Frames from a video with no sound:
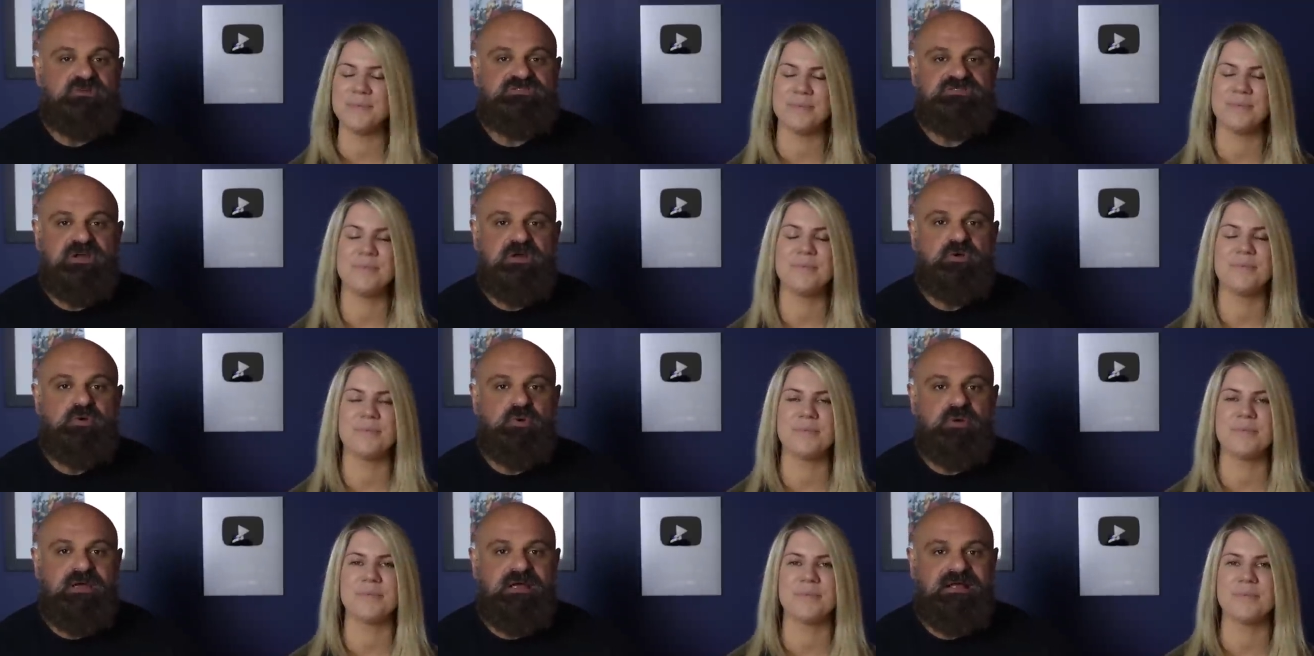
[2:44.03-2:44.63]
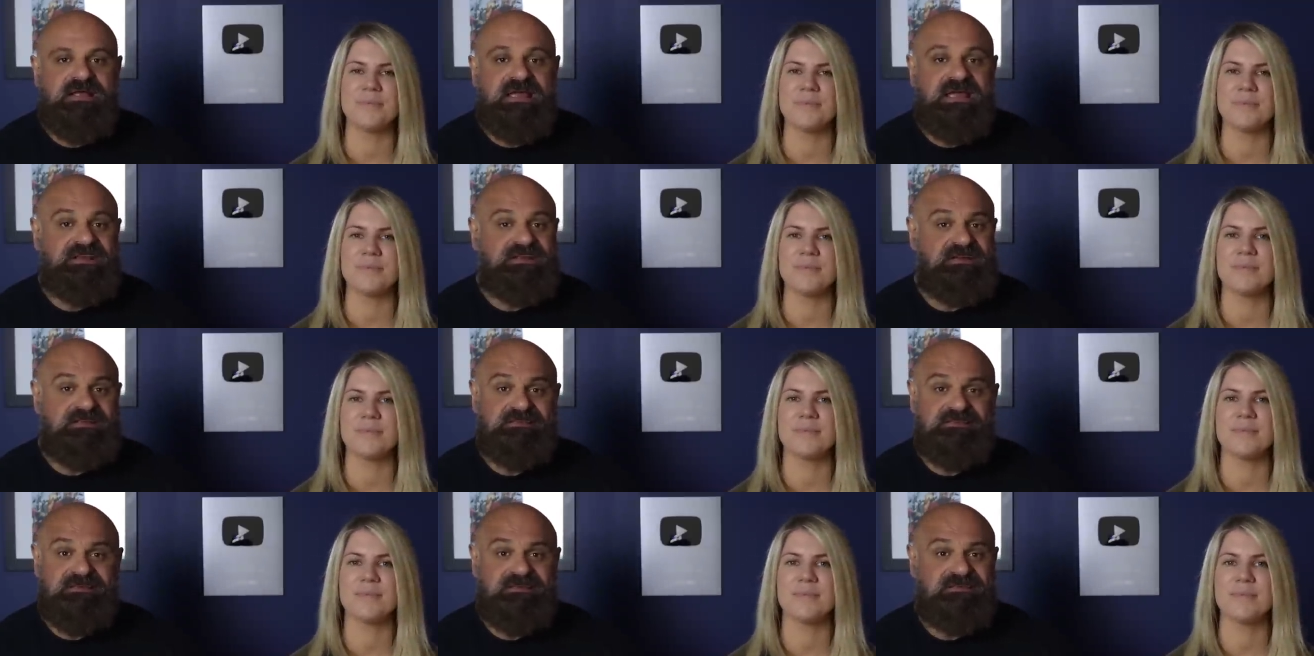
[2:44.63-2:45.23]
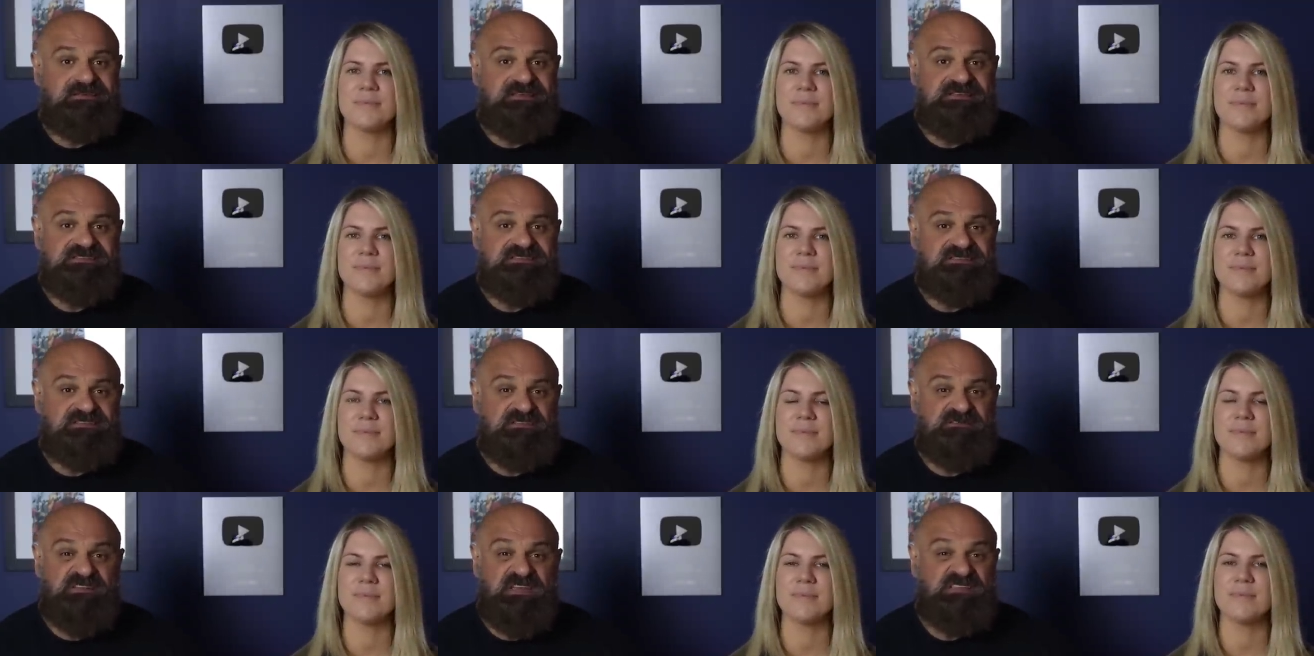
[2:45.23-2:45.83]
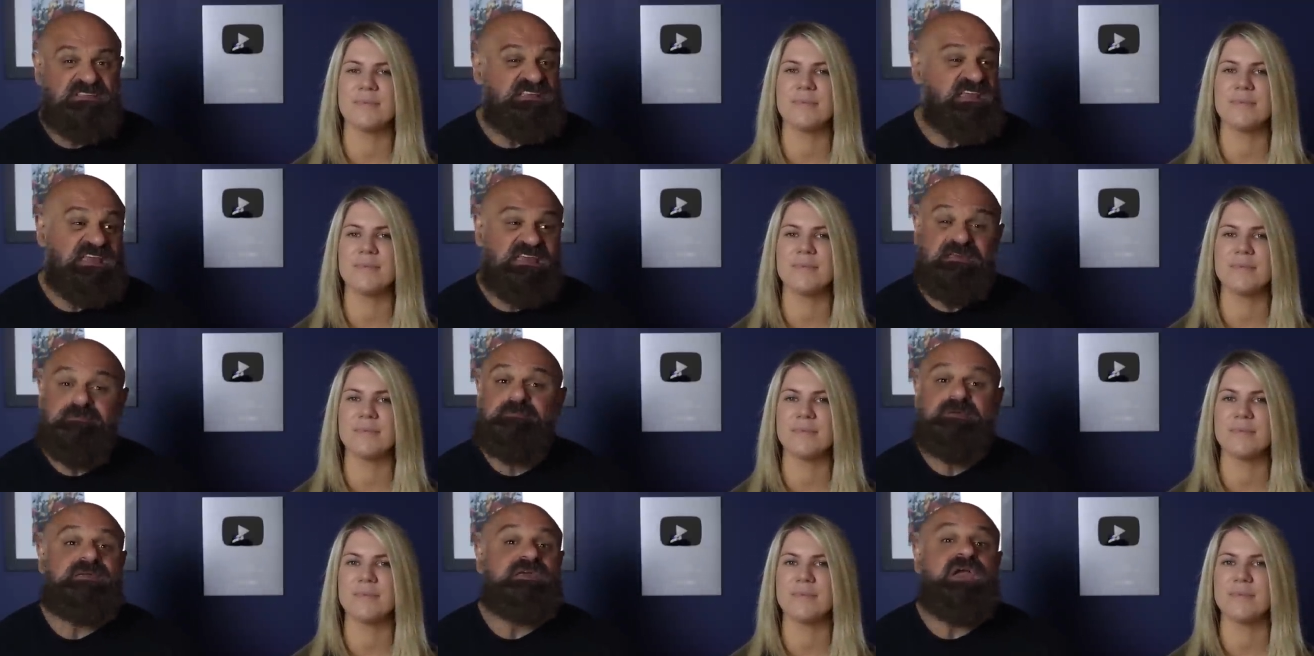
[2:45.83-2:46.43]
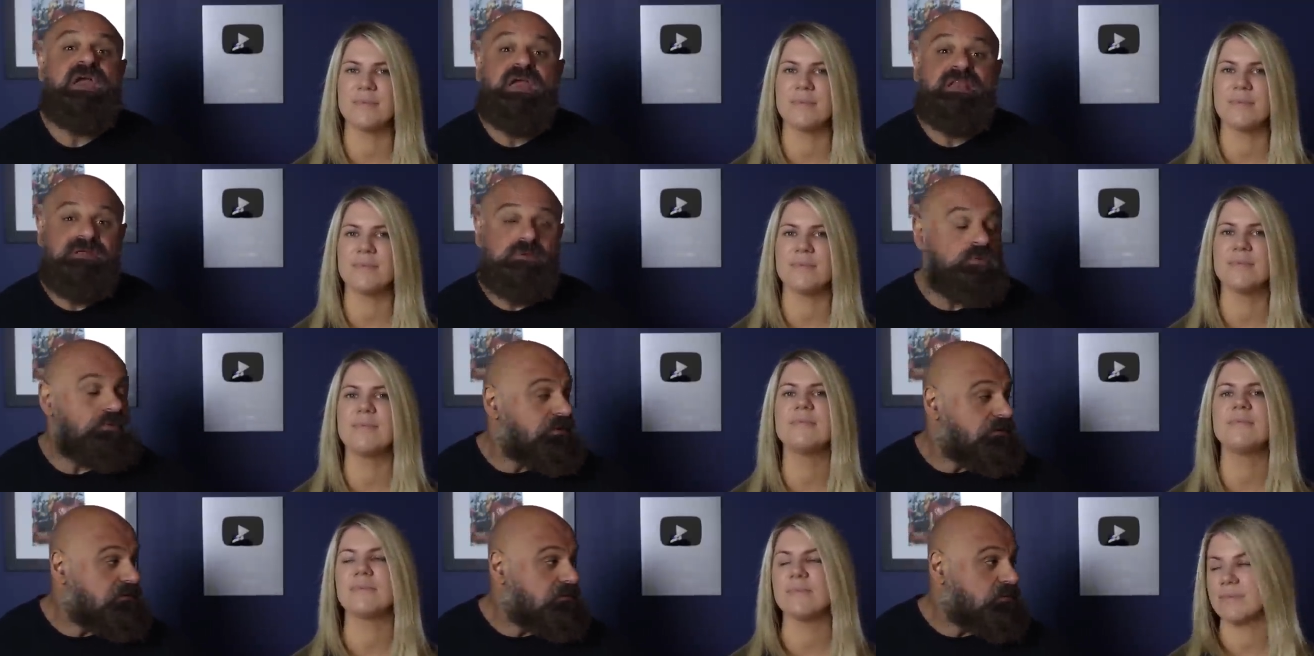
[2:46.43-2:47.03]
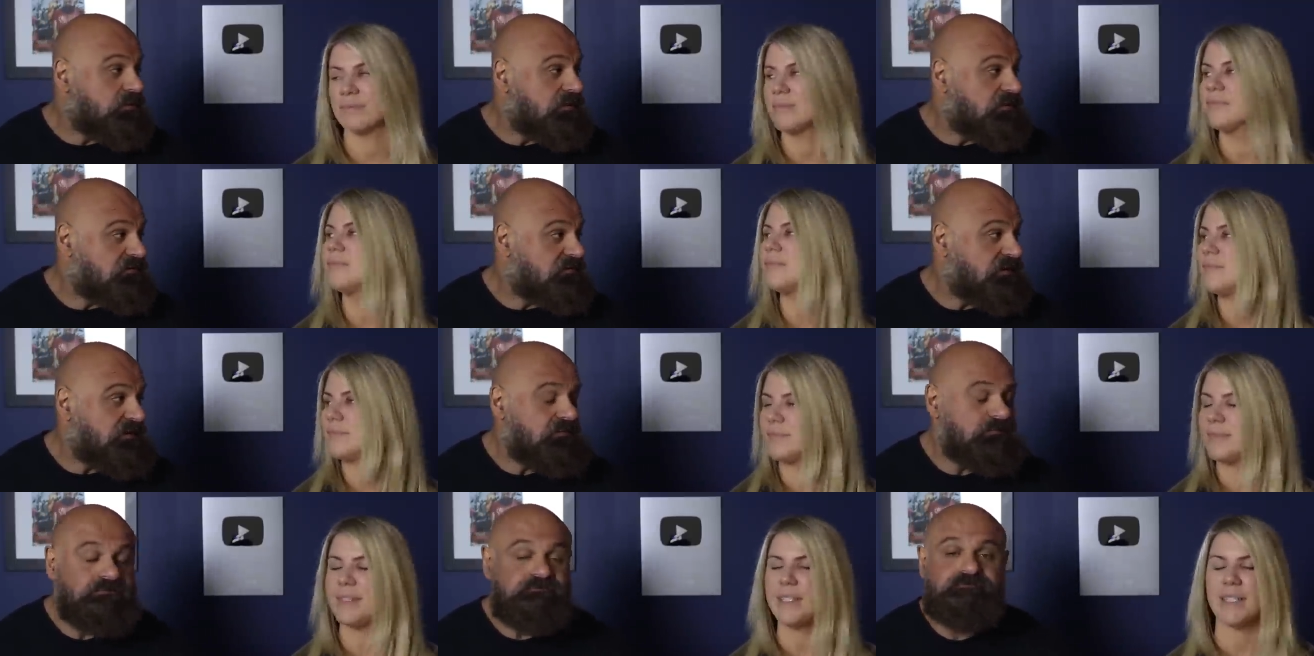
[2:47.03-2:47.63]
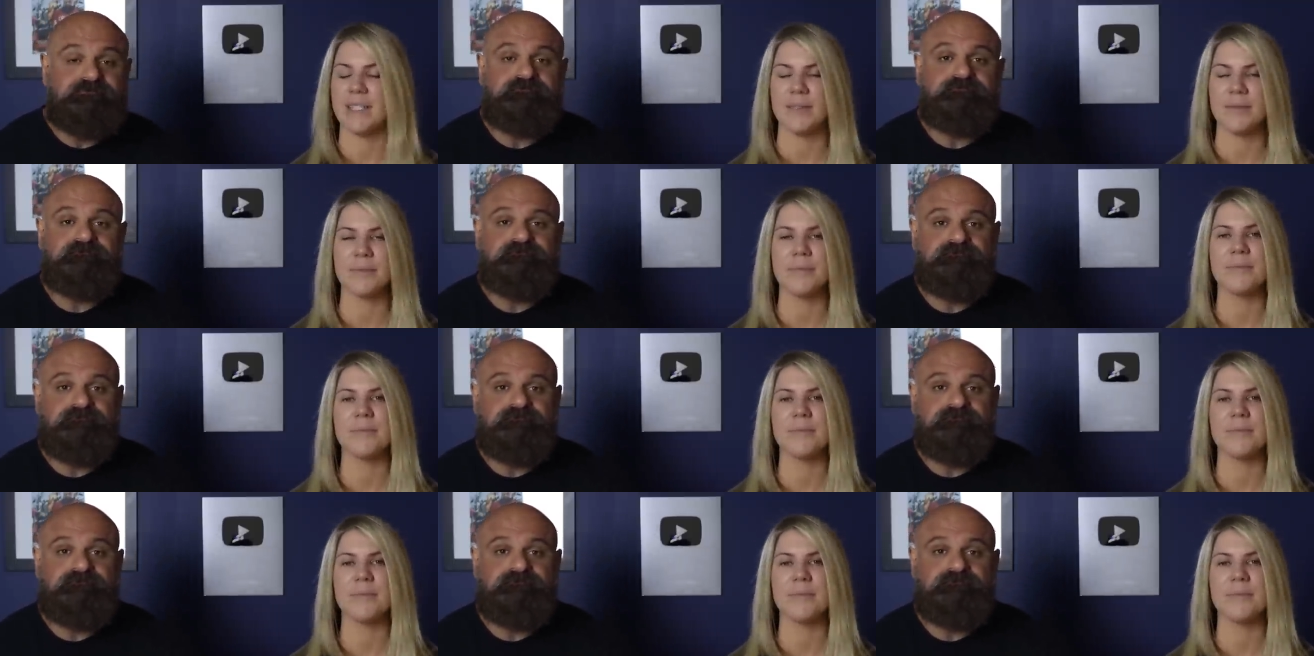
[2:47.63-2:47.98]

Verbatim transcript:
Speaker 1: so quick, and I think this is an event that he can beat anyone in the world at. Yeah.